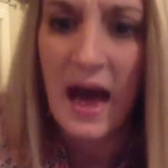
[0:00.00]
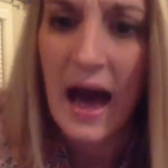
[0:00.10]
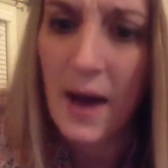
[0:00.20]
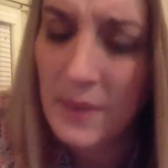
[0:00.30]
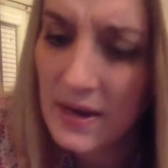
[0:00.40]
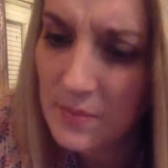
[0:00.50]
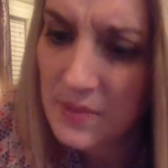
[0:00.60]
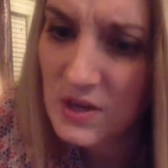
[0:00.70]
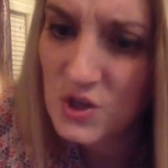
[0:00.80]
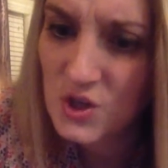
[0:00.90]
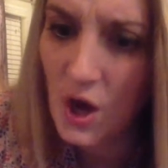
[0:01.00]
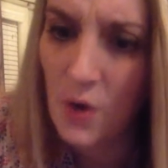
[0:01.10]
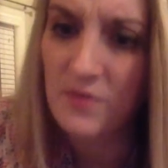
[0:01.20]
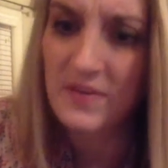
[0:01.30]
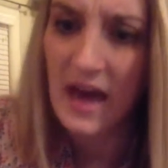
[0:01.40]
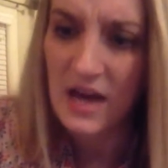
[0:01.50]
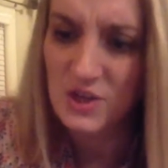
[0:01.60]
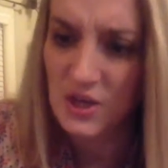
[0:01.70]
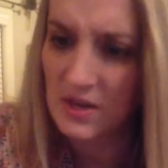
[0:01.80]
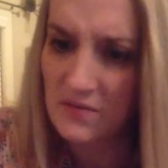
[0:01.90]
I made a big show of
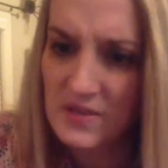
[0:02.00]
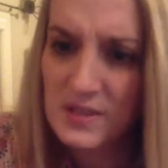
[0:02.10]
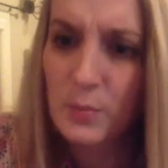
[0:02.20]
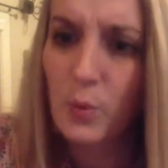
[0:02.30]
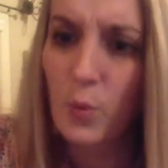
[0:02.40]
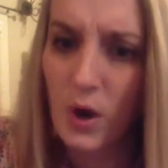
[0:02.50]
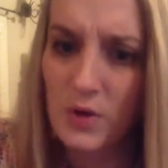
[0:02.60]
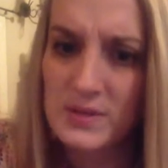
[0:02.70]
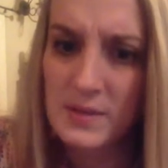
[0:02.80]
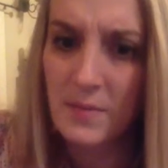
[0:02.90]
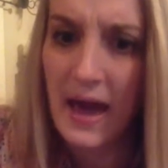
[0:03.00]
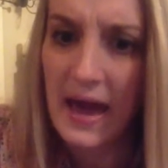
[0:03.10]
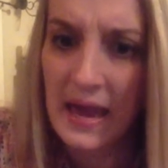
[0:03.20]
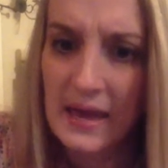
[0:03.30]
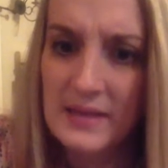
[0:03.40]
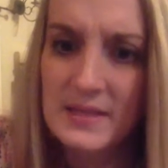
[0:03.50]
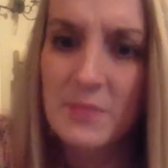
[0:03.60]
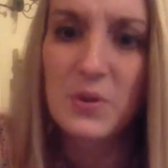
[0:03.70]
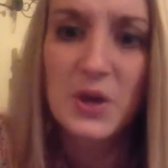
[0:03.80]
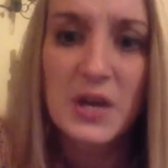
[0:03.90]
catching invisible words in my hands and
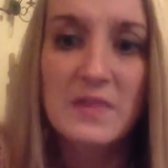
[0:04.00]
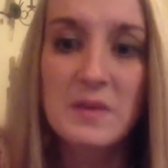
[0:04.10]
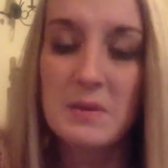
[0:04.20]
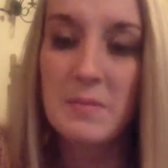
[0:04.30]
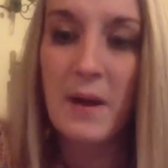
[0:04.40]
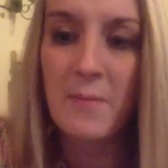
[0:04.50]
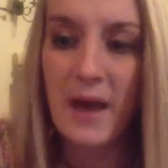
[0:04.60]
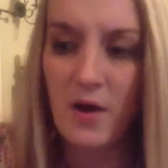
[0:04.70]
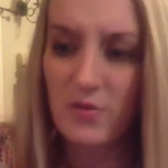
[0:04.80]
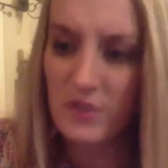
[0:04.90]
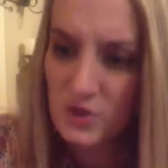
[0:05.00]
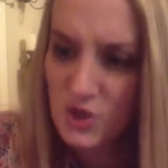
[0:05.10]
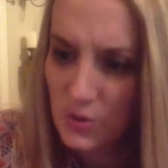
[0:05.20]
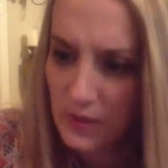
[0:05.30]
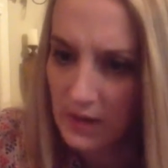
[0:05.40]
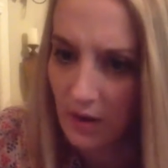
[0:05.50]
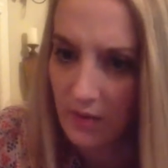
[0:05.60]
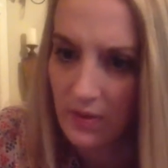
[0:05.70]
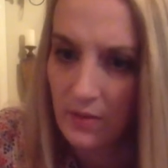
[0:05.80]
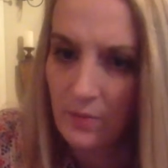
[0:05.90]
putting them in my mouth and chewing on
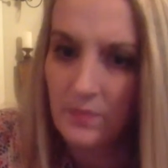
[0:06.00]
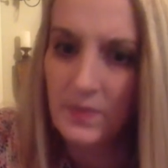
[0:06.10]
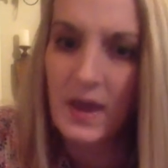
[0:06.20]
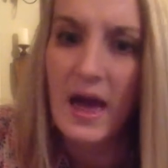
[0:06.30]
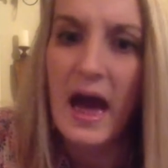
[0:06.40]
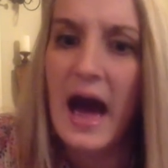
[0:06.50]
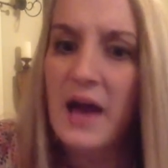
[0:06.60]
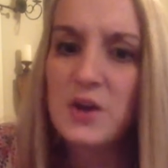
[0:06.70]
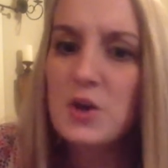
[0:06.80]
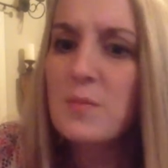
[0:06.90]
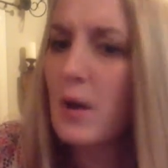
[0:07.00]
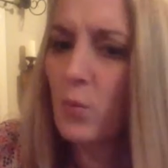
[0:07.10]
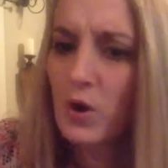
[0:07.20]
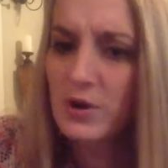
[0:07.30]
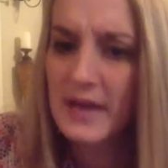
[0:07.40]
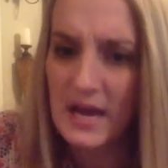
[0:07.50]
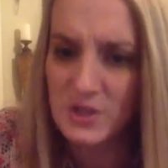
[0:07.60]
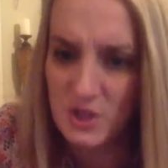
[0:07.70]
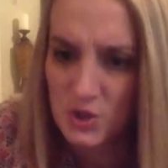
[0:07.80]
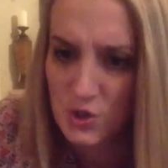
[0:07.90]
them. I knew my
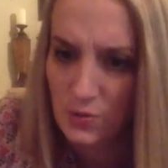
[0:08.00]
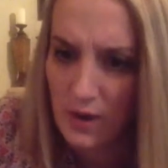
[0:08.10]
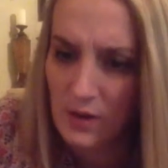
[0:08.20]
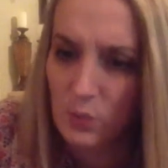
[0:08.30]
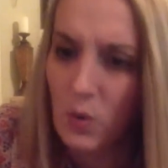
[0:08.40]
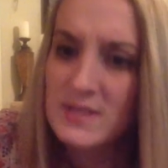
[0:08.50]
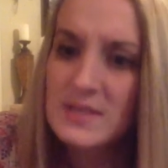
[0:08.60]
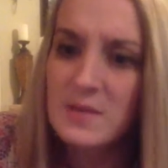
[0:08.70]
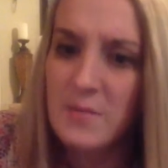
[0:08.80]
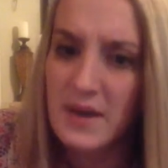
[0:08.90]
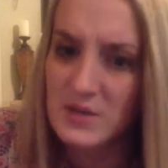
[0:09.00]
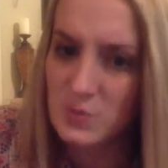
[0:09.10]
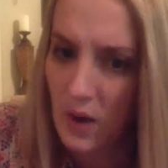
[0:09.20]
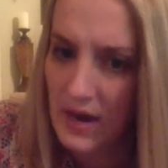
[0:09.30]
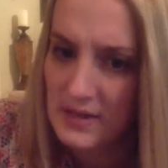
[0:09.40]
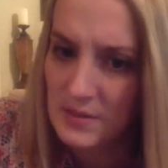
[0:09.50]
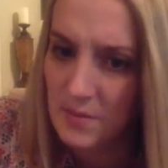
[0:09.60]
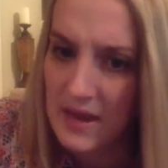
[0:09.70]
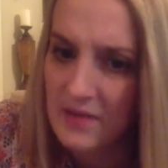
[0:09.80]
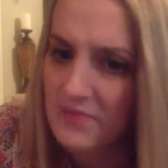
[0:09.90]
word-catching charade wasn't the best way to
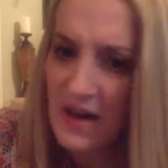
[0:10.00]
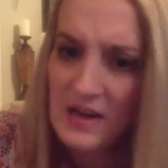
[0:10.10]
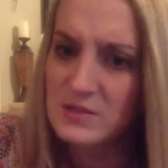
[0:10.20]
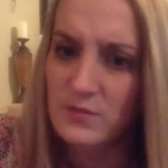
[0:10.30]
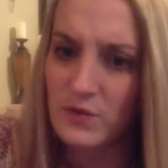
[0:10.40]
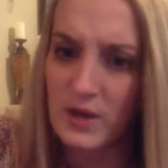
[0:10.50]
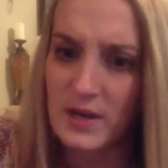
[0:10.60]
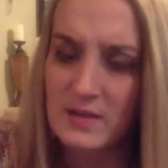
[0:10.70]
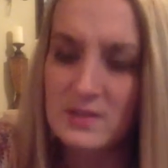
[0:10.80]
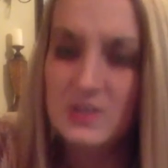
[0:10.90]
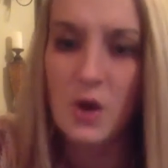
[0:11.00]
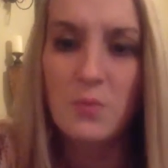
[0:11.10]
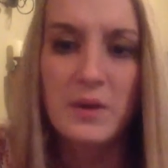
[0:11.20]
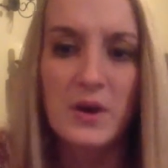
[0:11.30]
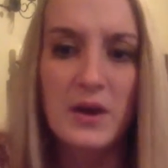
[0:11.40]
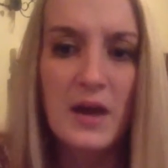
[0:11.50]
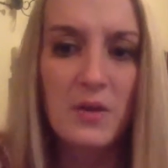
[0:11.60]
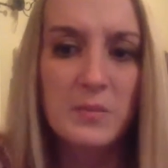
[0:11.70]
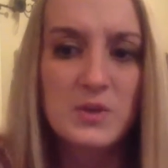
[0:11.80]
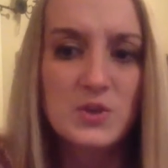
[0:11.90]
make a fast friend at Stoneberry
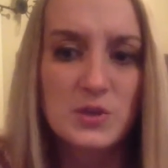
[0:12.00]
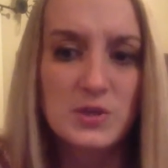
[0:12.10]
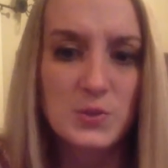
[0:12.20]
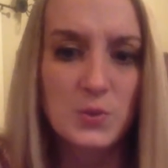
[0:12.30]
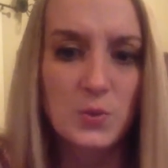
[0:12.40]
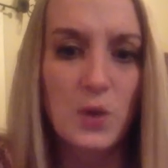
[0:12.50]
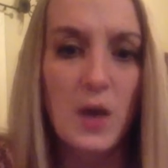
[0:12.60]
Elementary School,